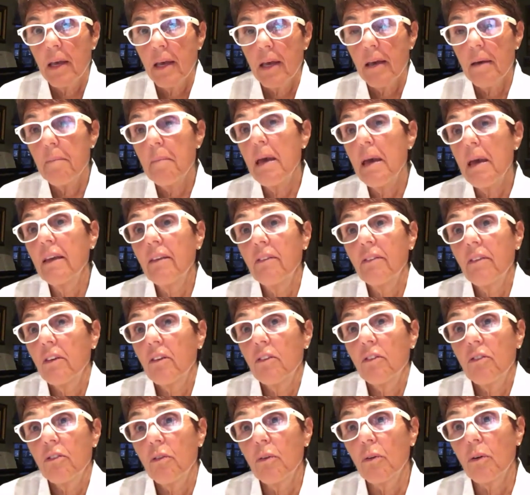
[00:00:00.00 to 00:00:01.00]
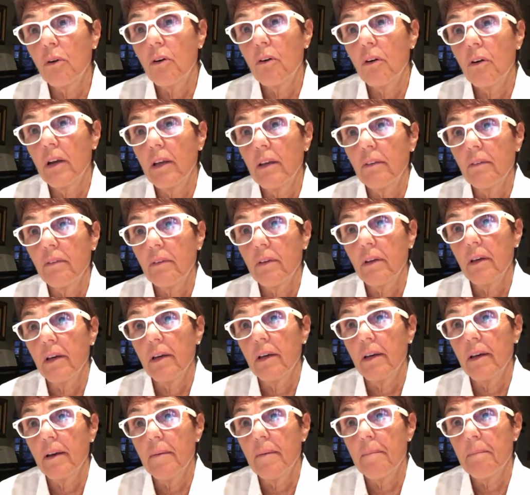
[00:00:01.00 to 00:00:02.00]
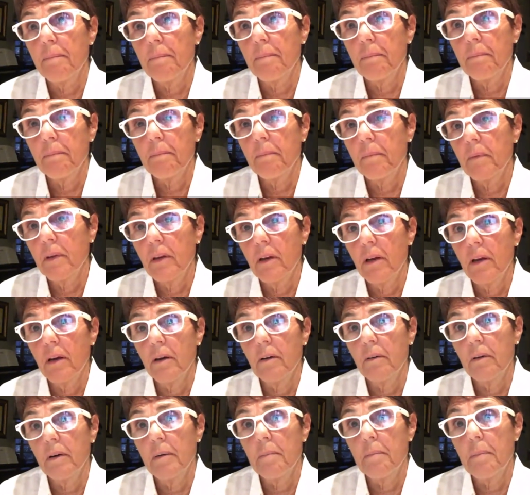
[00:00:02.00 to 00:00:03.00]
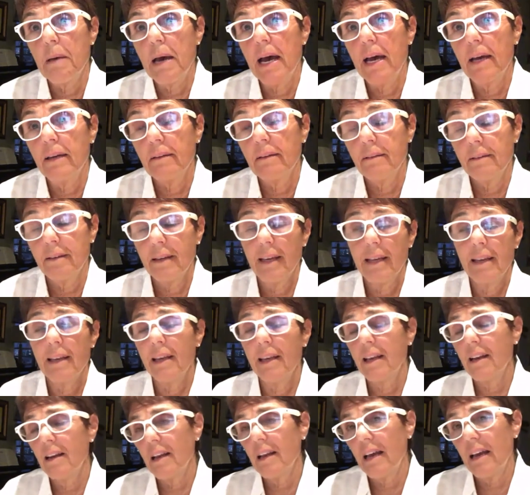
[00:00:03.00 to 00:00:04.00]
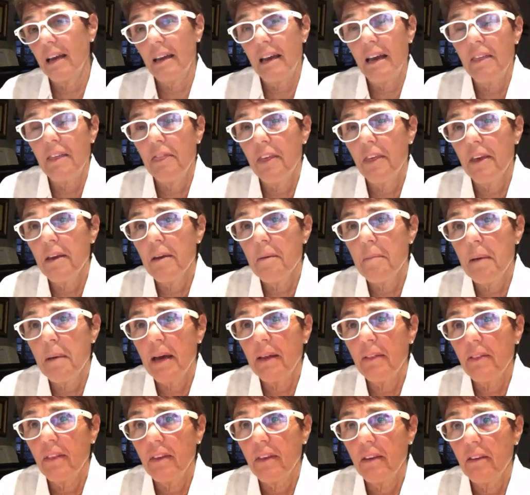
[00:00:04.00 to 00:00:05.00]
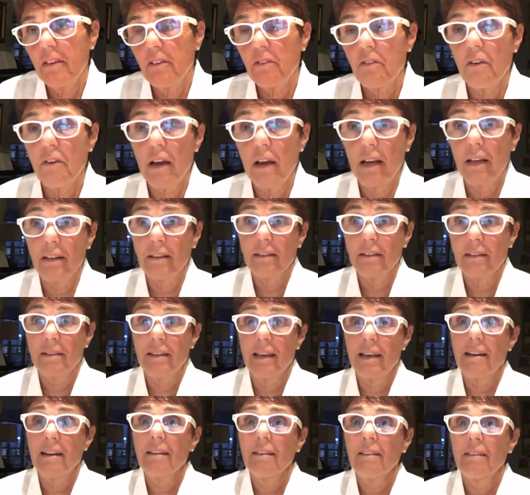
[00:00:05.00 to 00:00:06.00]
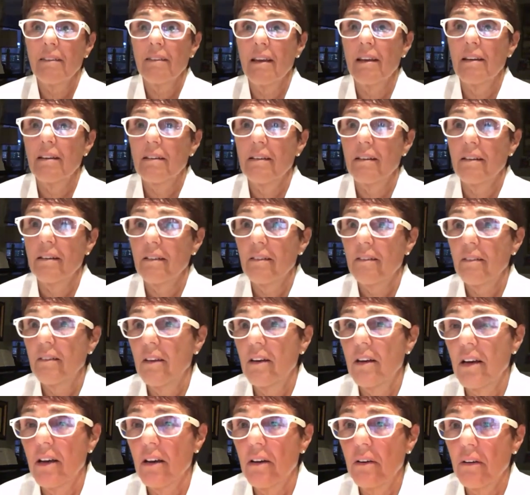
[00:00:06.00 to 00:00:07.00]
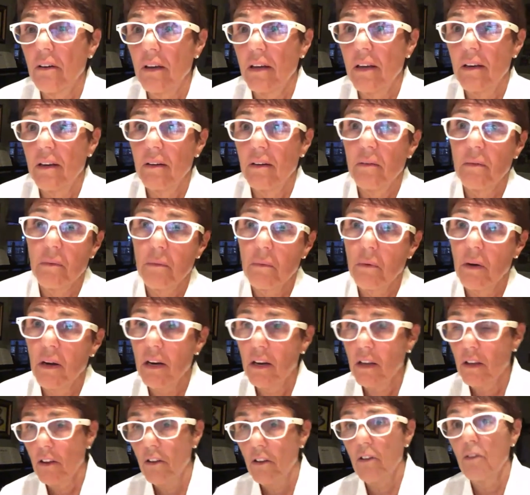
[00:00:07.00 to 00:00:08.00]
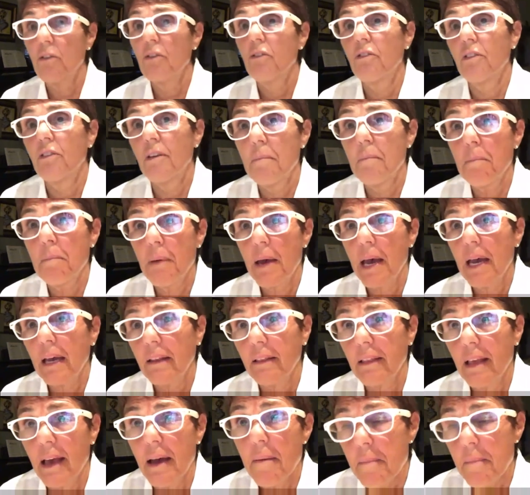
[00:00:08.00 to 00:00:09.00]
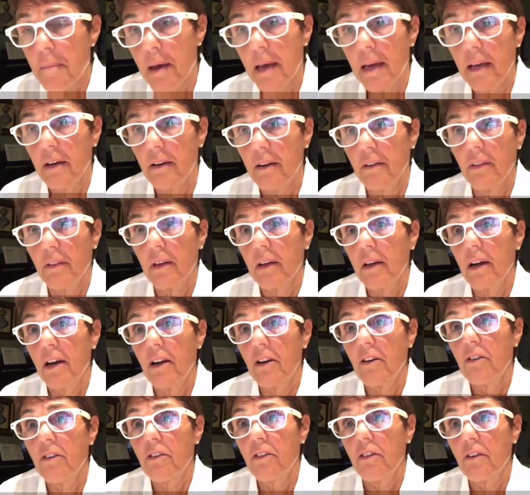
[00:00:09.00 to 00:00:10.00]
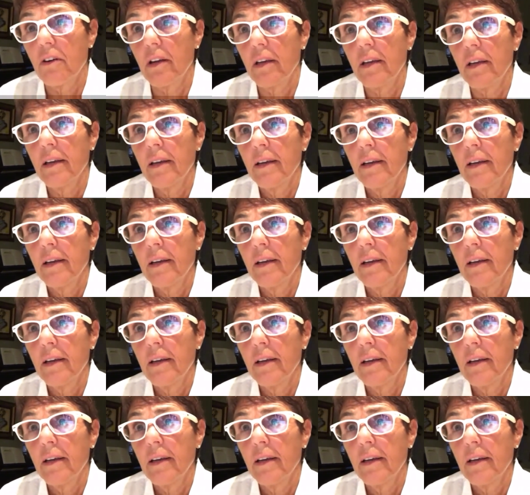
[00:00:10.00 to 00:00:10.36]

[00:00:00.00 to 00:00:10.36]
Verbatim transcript: amazing stories, um, you know, about, and I think about the Israel tennis centers, you know, and what a huge impact that made on the country.